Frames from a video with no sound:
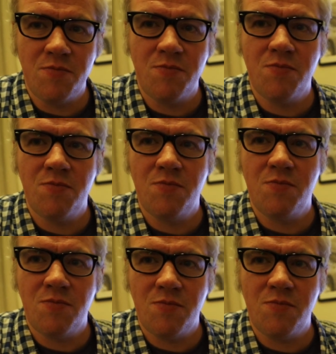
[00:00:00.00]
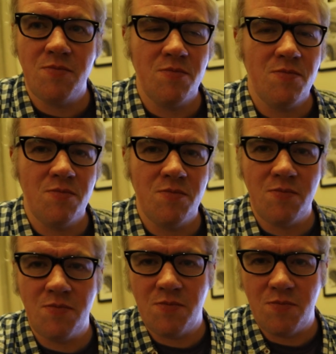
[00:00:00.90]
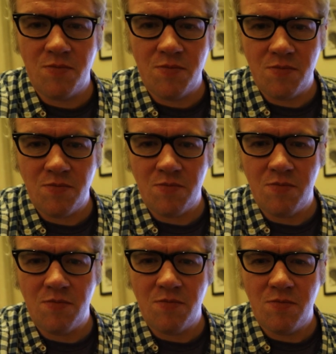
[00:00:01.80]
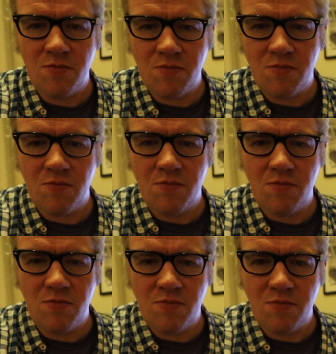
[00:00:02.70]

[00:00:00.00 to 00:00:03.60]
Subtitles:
(no one is talking)